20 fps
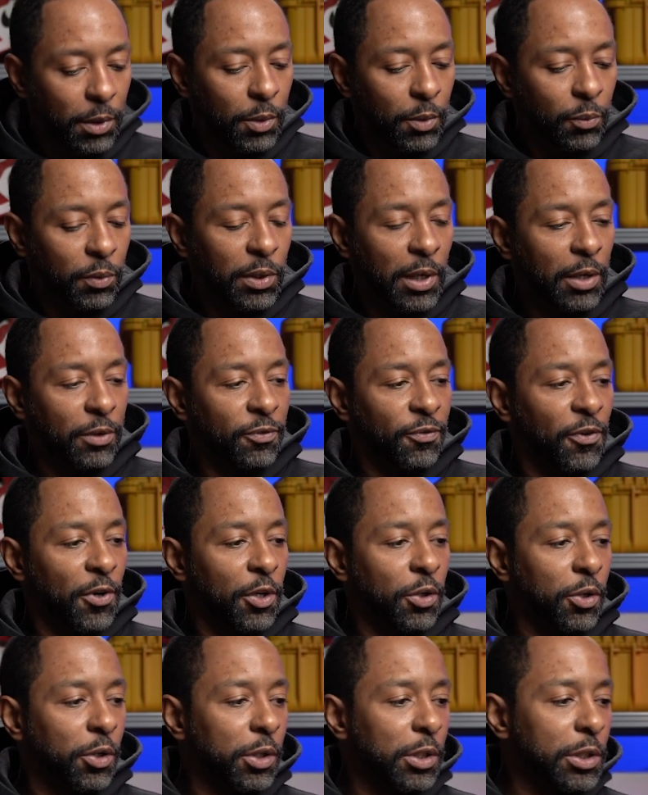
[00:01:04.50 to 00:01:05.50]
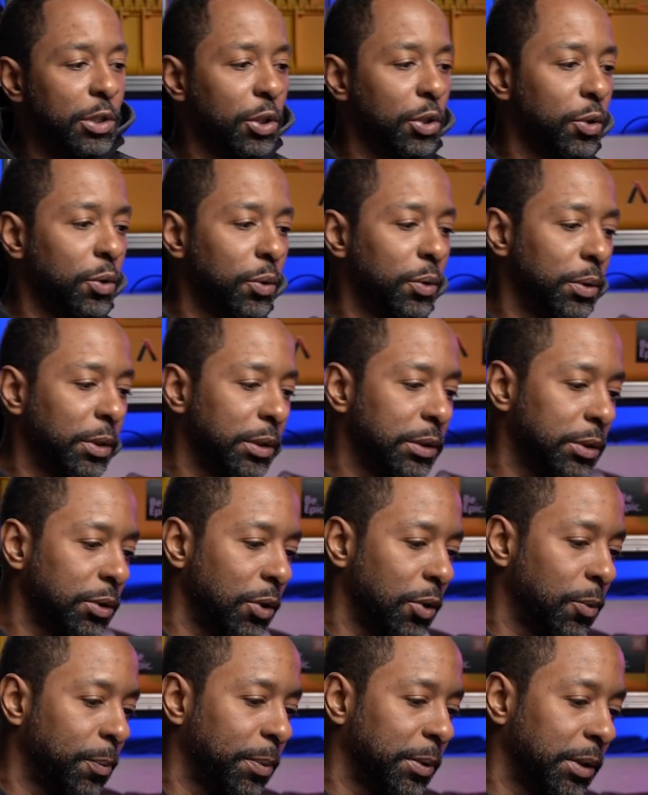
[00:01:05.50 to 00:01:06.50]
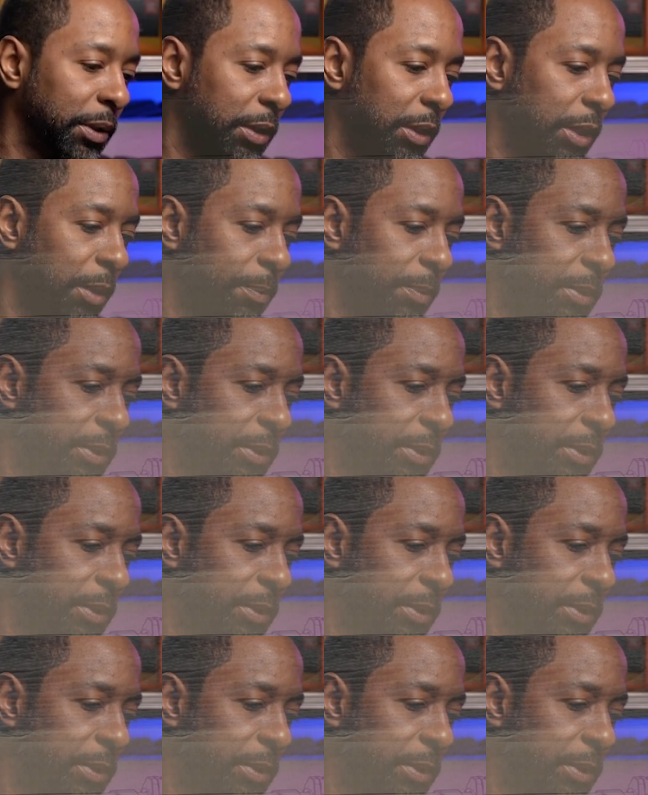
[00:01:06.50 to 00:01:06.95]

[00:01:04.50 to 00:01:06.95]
without further ado, let's open it up